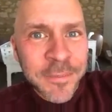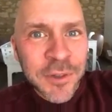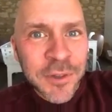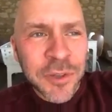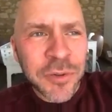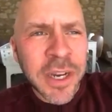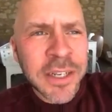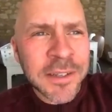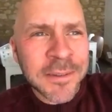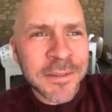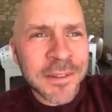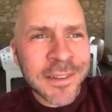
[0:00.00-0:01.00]
Try to
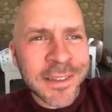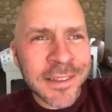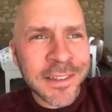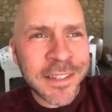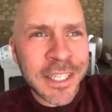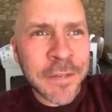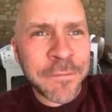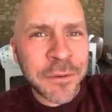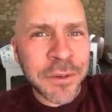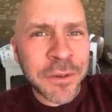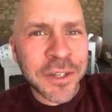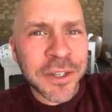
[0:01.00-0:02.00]
see if you
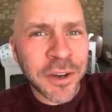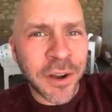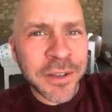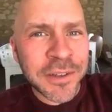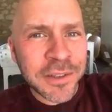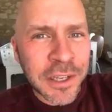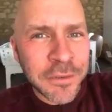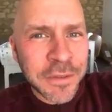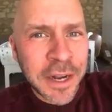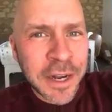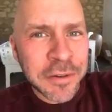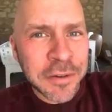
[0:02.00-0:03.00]
can talk yourself
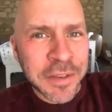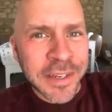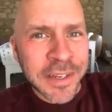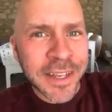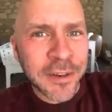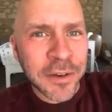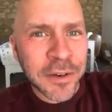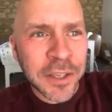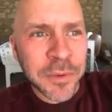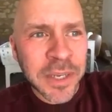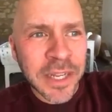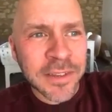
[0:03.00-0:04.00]
out of it and argue
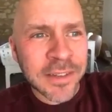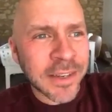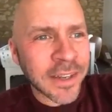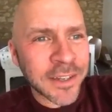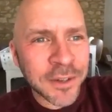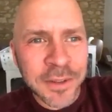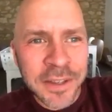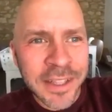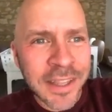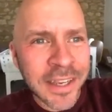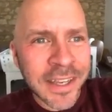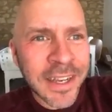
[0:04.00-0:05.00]
against it. And I do,
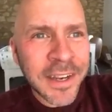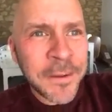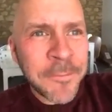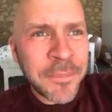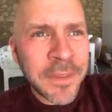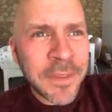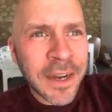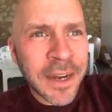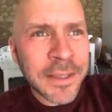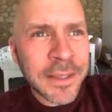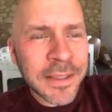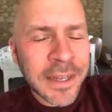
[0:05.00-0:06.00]
like, I
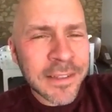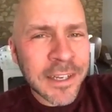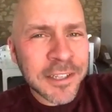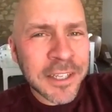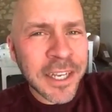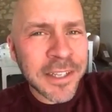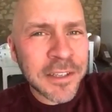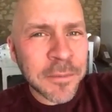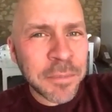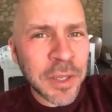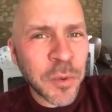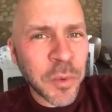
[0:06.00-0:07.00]
think that's actually ends up
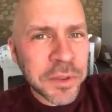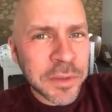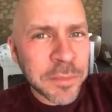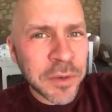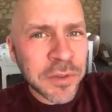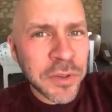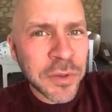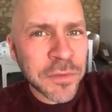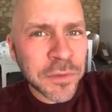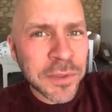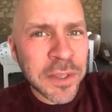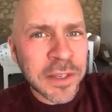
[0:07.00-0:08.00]
being one of the most useful
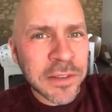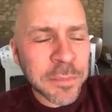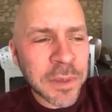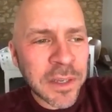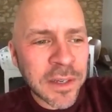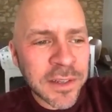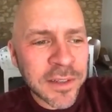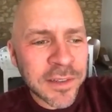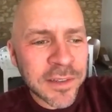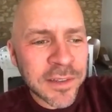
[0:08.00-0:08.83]
things, because